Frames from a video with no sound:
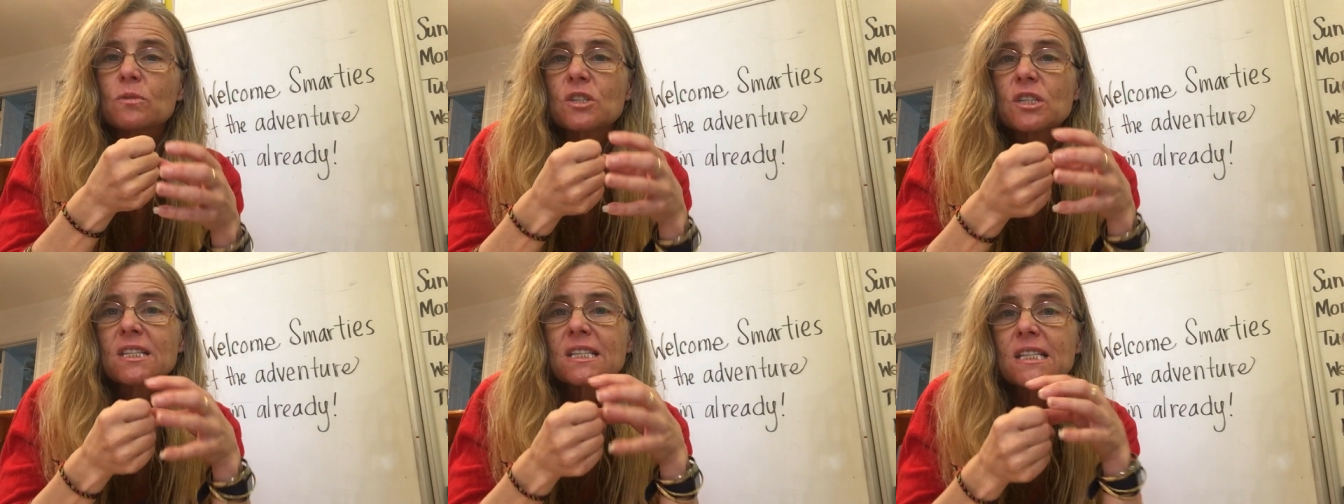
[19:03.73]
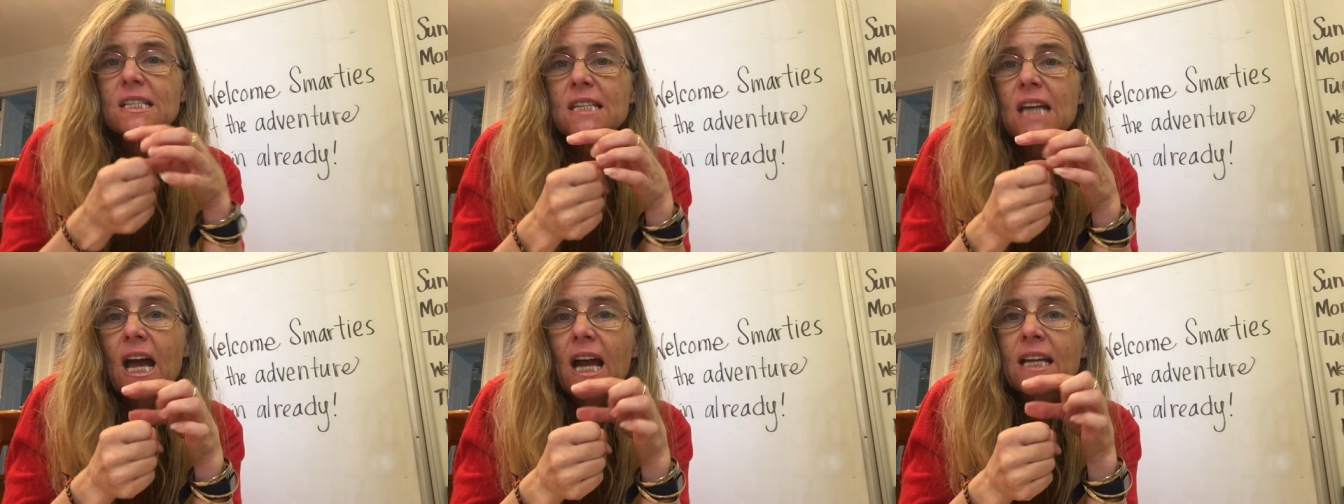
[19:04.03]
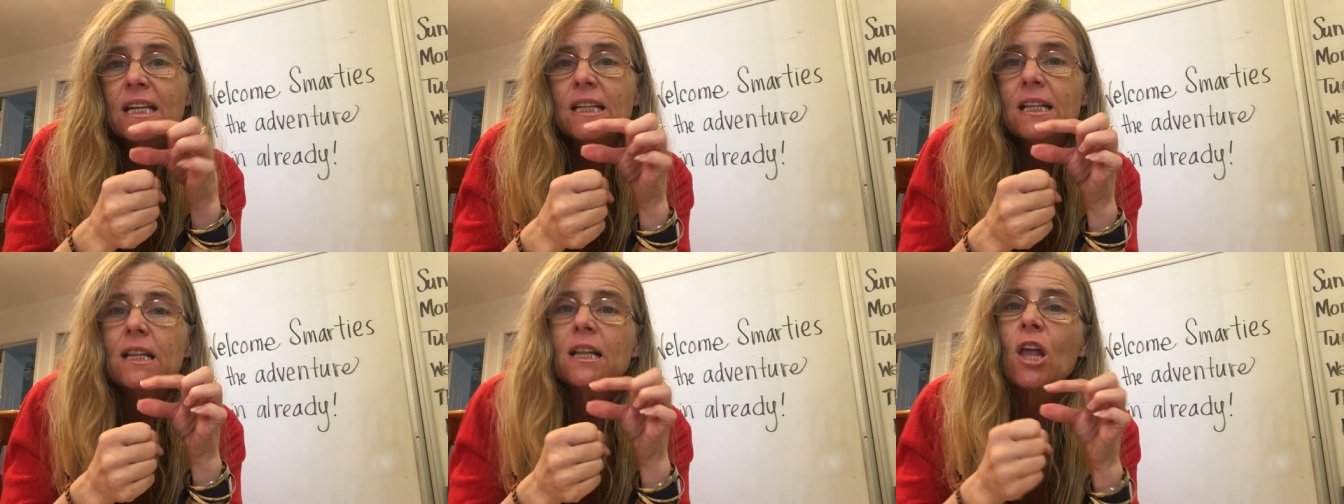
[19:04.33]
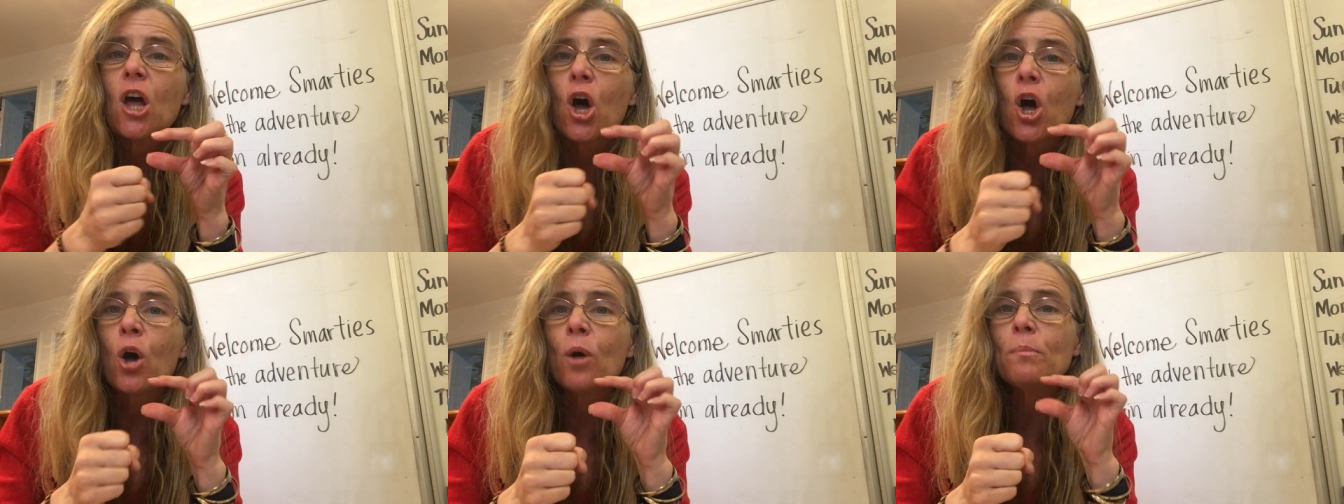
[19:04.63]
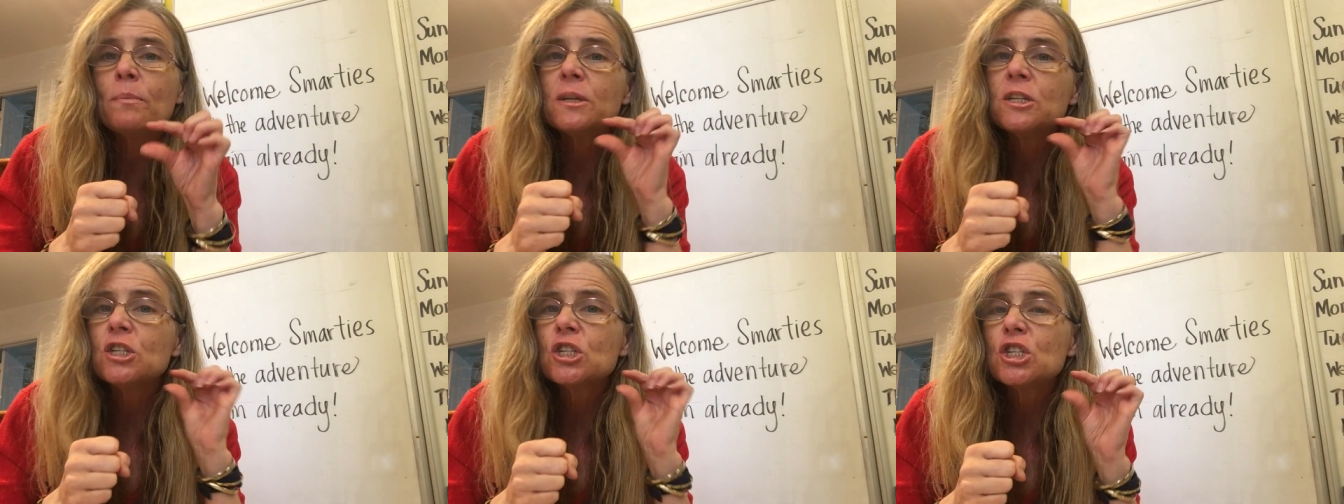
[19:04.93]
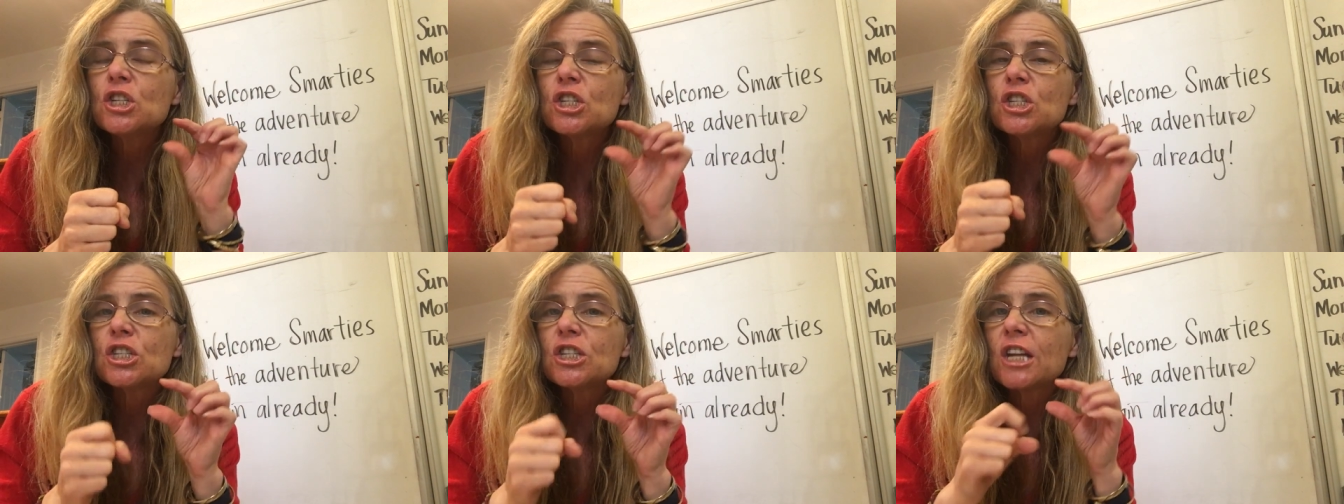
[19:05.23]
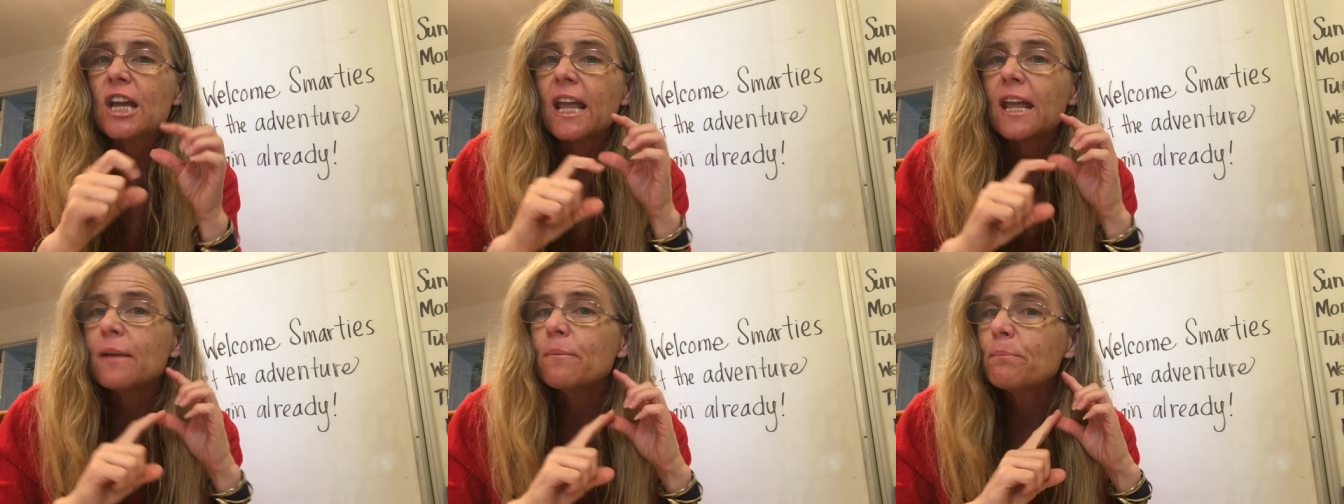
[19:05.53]
which is a tiny little almond
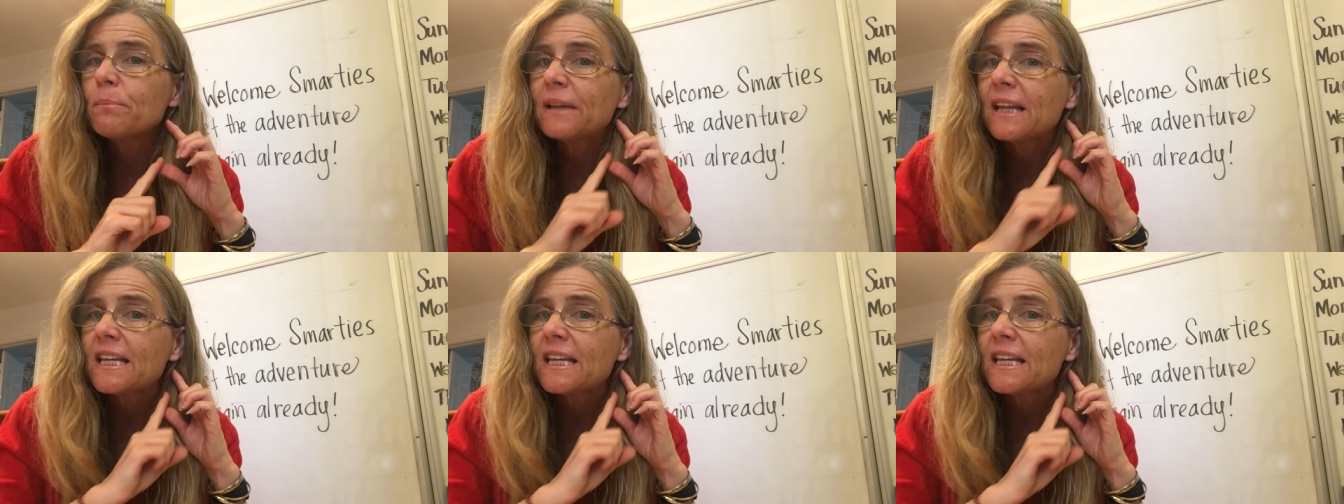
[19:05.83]
shape